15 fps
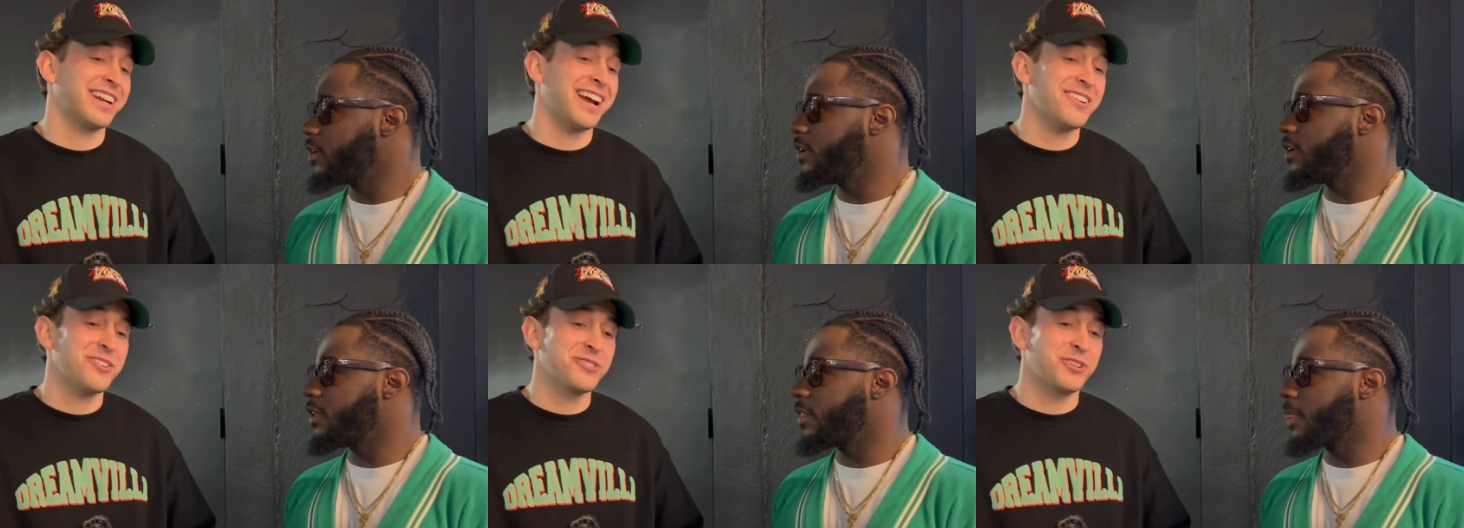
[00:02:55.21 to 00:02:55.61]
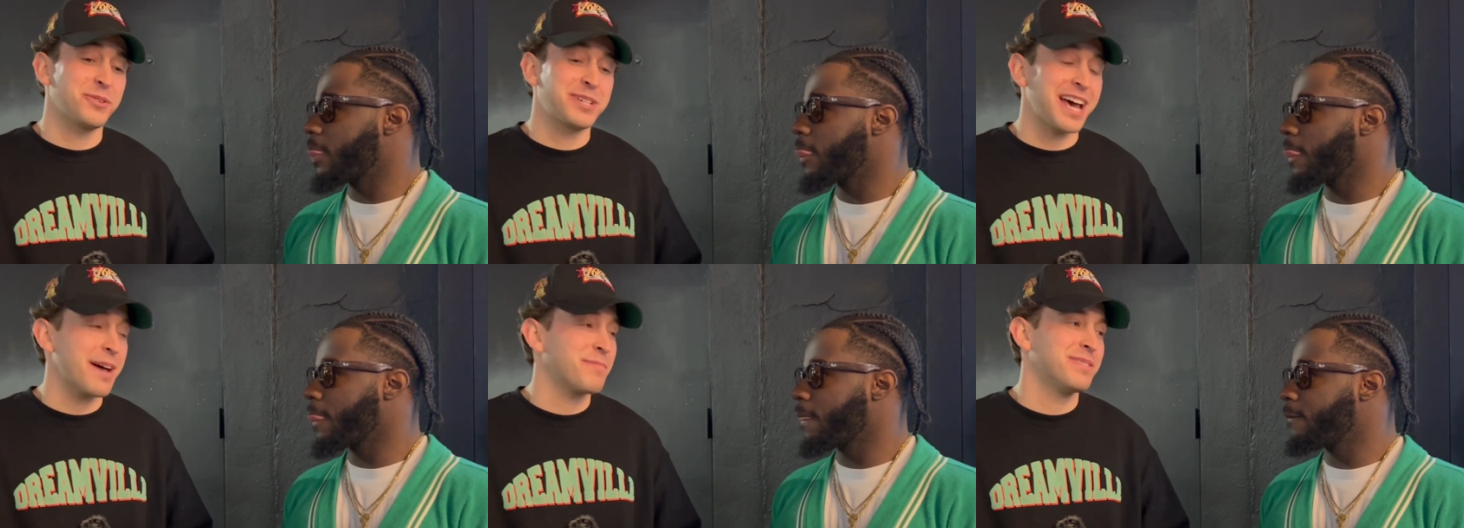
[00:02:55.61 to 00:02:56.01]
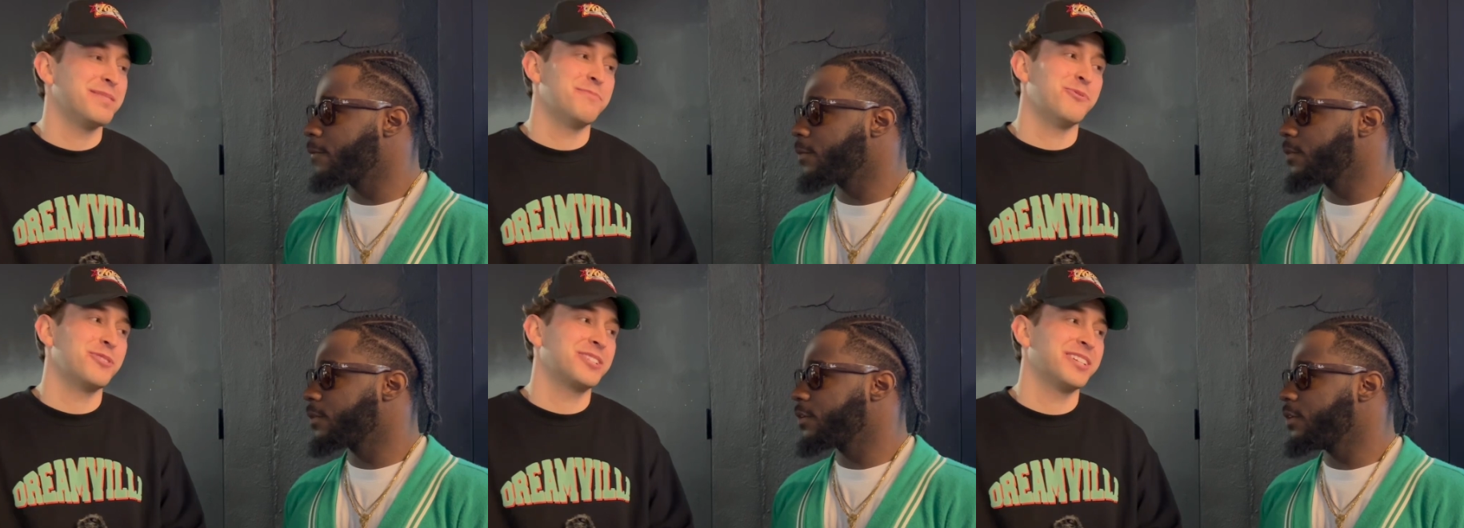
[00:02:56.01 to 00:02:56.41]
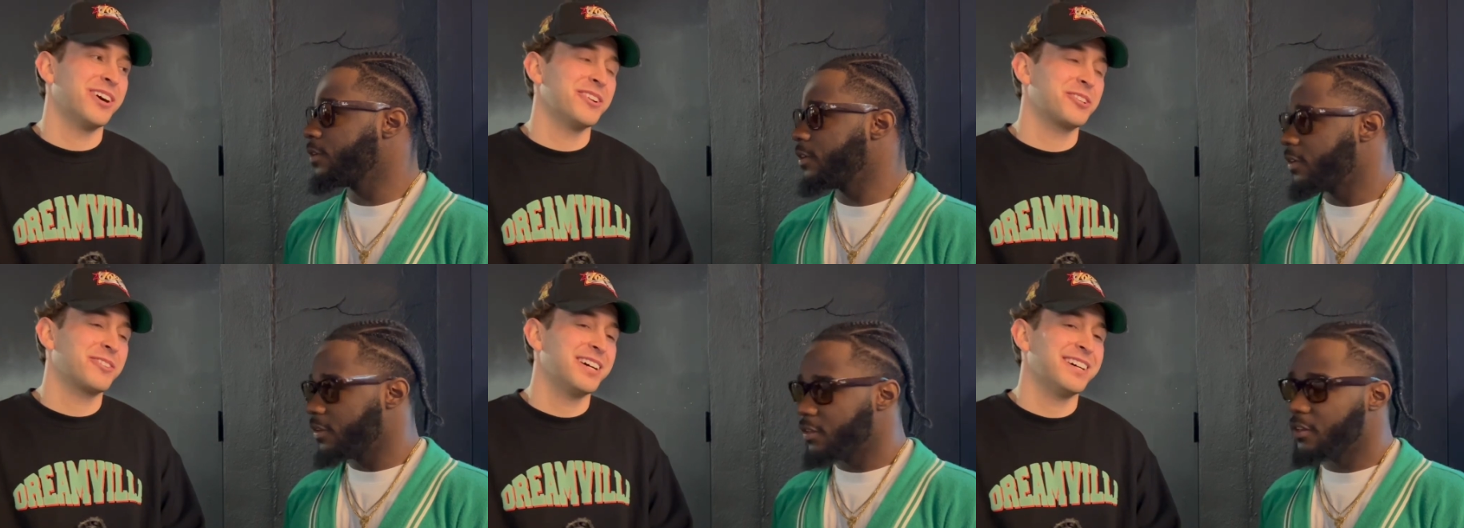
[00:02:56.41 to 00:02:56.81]
Speaker 1: And I know you're tapping in more to the
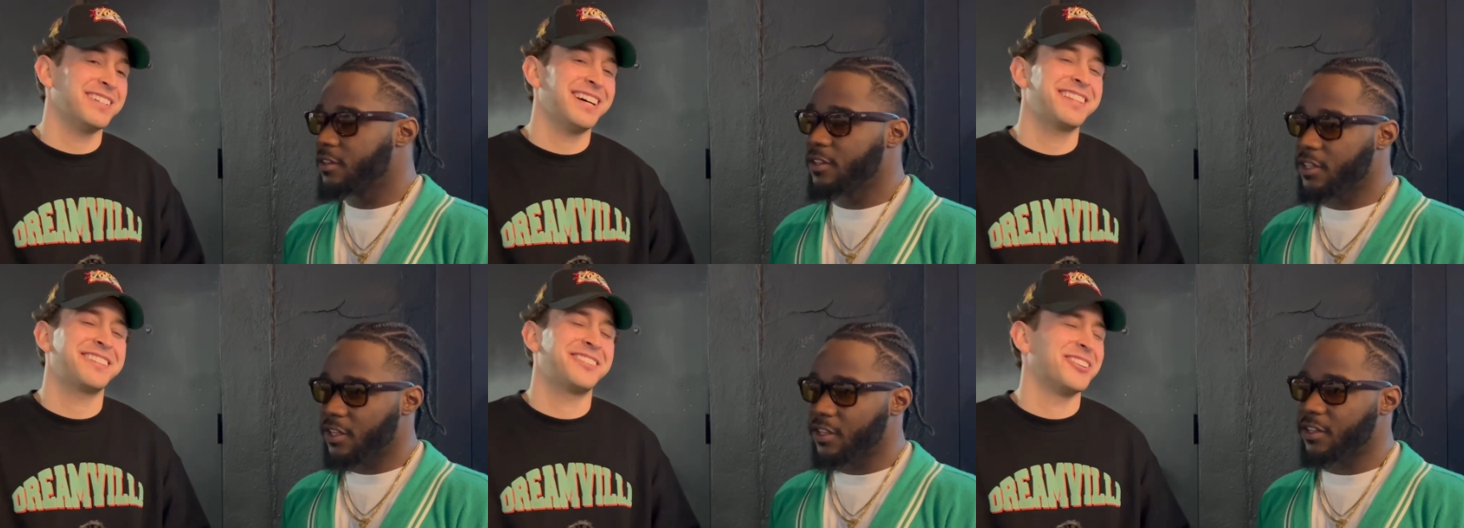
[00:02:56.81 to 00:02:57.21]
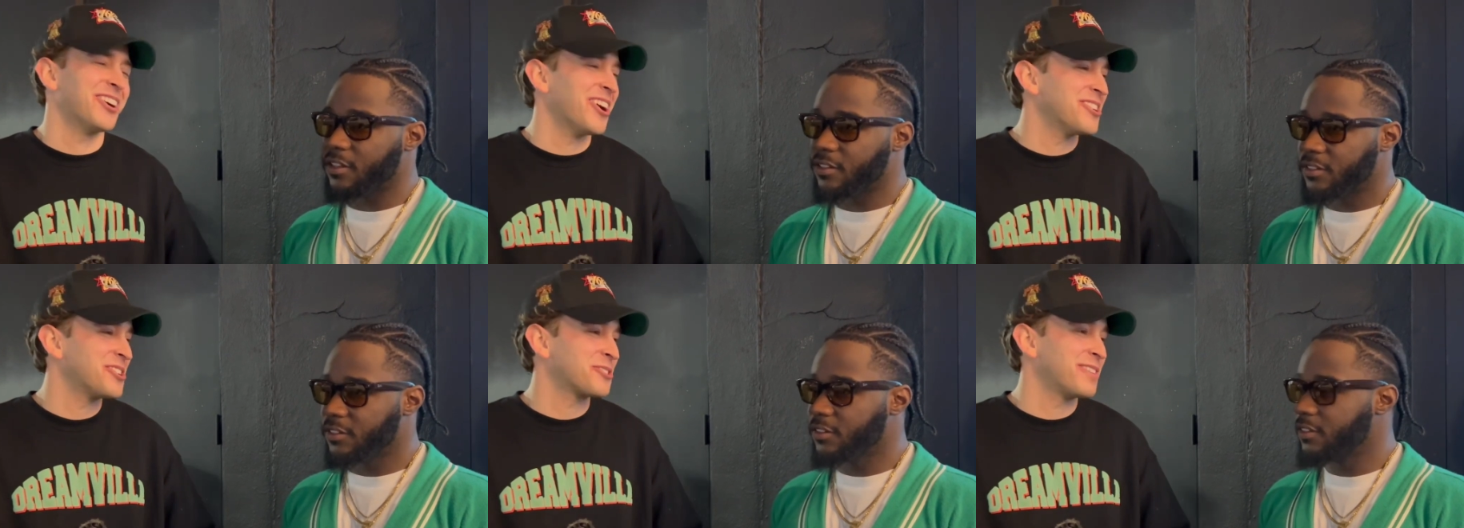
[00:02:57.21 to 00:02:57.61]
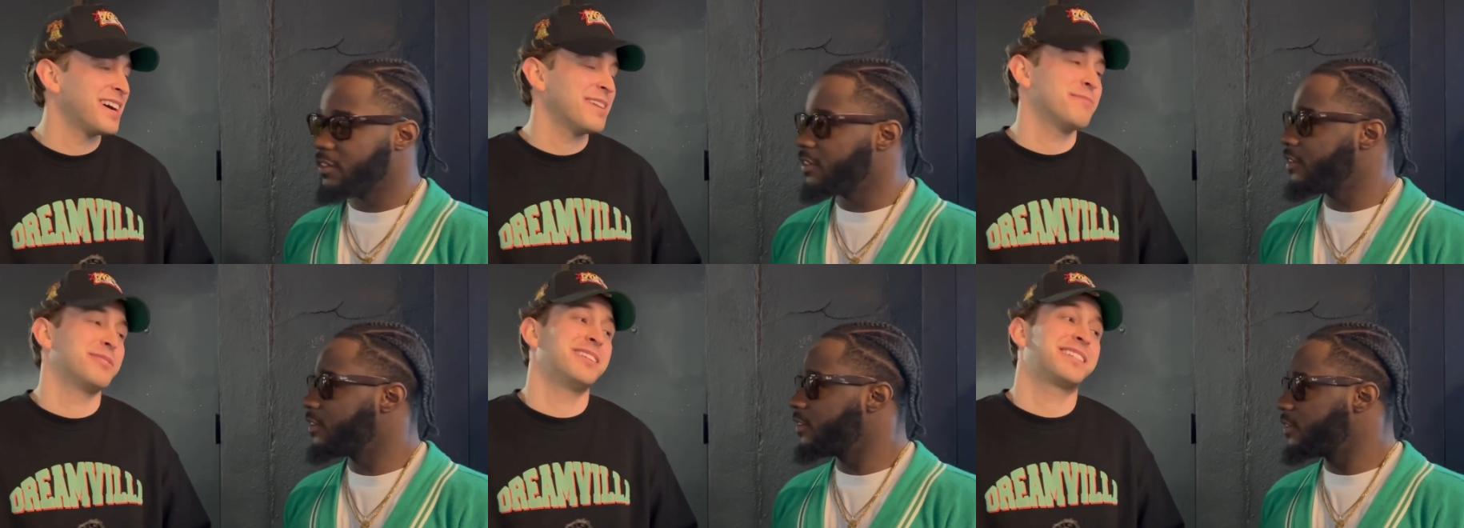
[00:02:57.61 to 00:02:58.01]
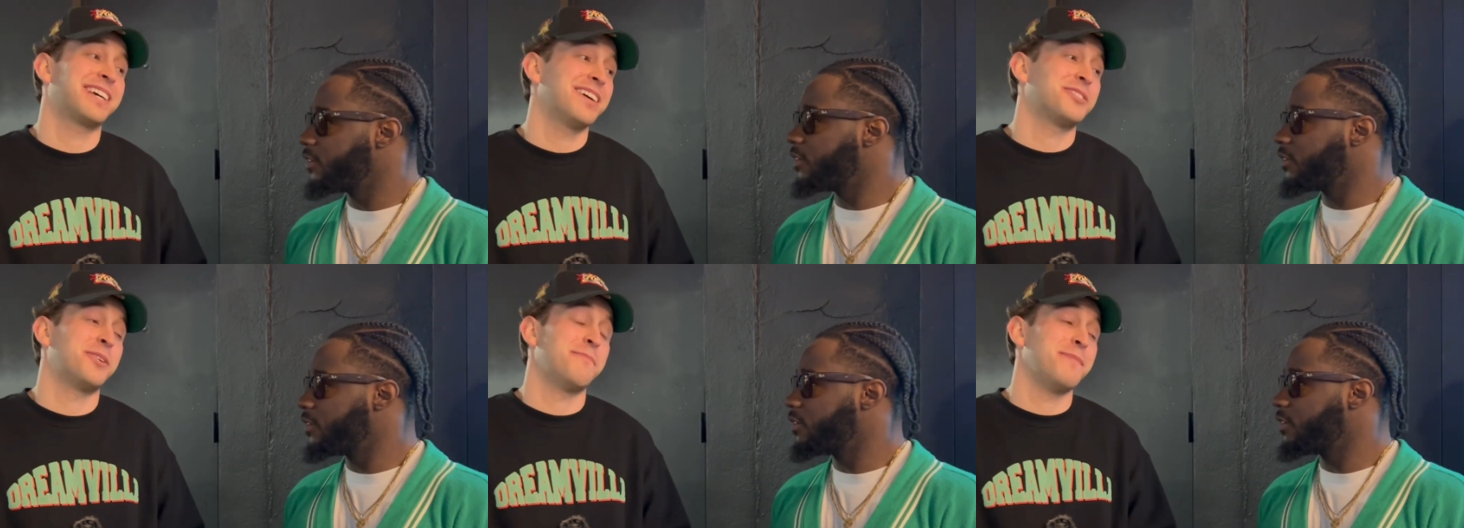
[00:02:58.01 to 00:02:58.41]
underground. Not that yeah. they're underground, but these
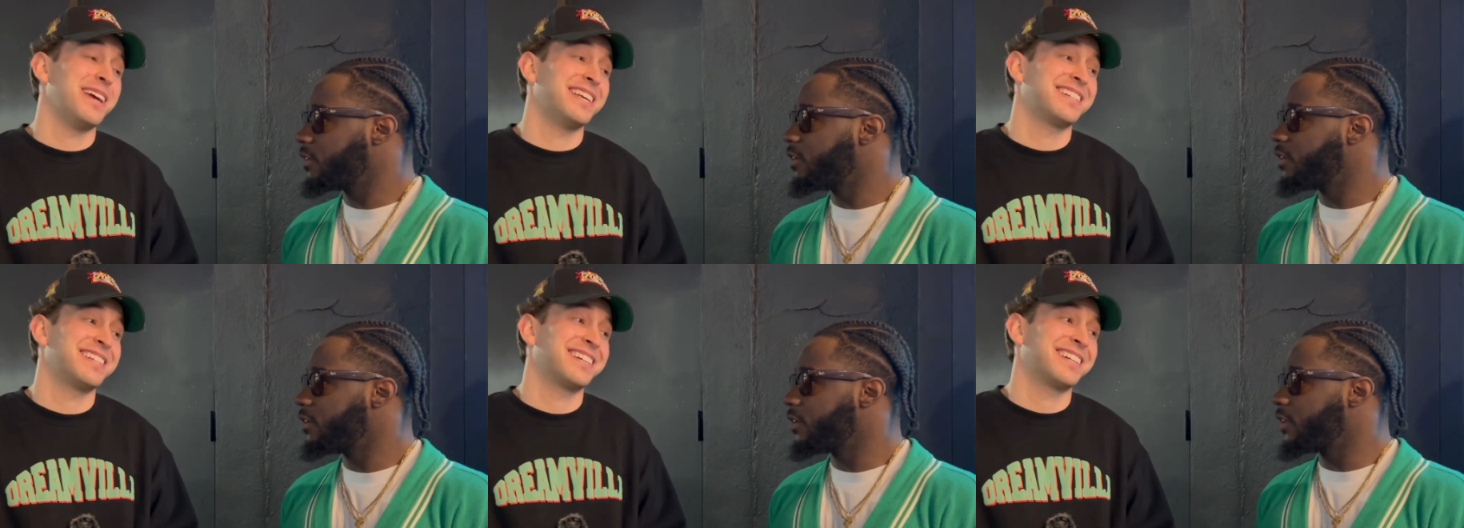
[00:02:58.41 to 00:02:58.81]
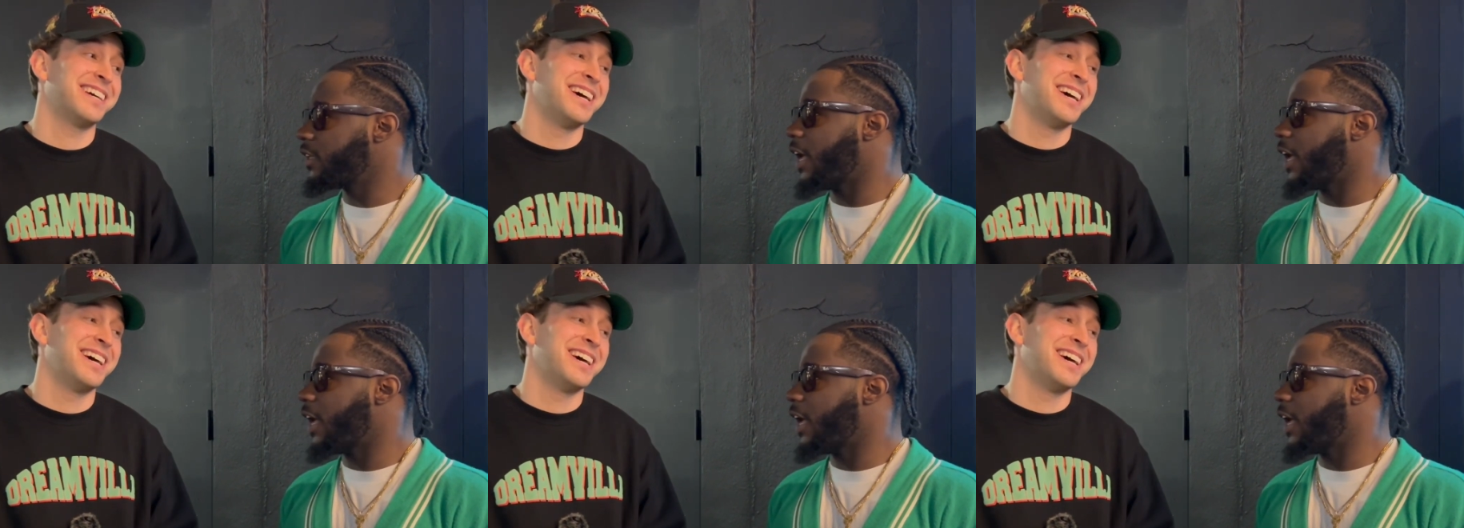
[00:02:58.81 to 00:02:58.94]
guys are amazing.